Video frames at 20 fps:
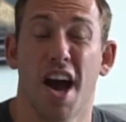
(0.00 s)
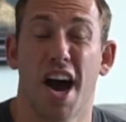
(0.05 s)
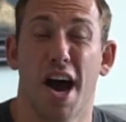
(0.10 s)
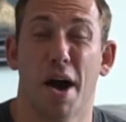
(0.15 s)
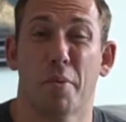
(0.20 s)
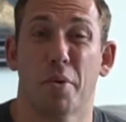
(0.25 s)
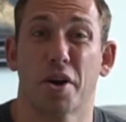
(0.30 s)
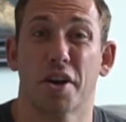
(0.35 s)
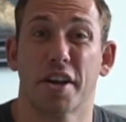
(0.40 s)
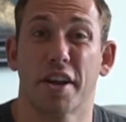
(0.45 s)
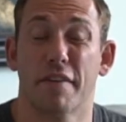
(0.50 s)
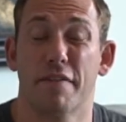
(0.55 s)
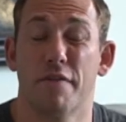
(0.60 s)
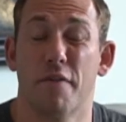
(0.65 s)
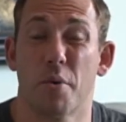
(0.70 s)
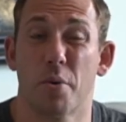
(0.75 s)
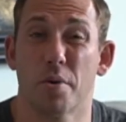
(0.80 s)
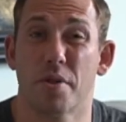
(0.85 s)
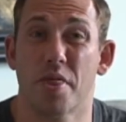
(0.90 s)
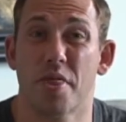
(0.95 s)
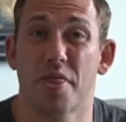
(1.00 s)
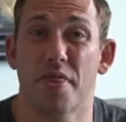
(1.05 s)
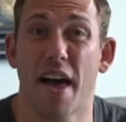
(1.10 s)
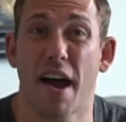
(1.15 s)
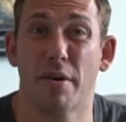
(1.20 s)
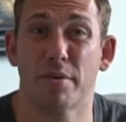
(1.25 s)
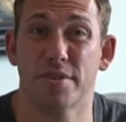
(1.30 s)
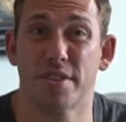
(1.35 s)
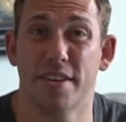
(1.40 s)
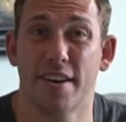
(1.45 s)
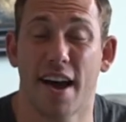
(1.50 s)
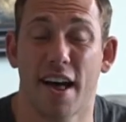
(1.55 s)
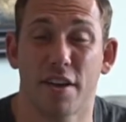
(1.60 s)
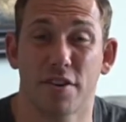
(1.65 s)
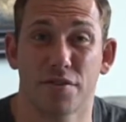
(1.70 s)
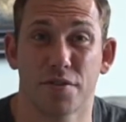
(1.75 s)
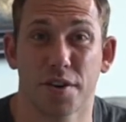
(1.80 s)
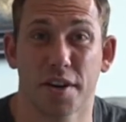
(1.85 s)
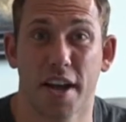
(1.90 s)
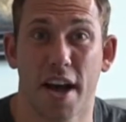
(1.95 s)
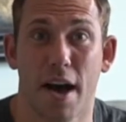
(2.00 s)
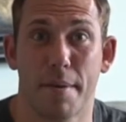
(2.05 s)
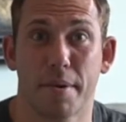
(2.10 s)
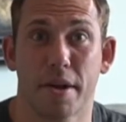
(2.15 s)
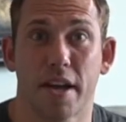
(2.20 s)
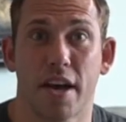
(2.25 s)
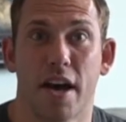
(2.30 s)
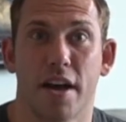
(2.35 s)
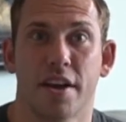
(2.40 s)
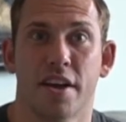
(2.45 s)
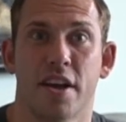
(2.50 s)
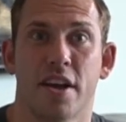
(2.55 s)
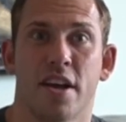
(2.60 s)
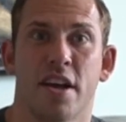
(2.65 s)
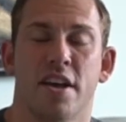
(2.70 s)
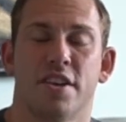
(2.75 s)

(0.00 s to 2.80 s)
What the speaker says: We're going to get $4,000 for Comic-Con.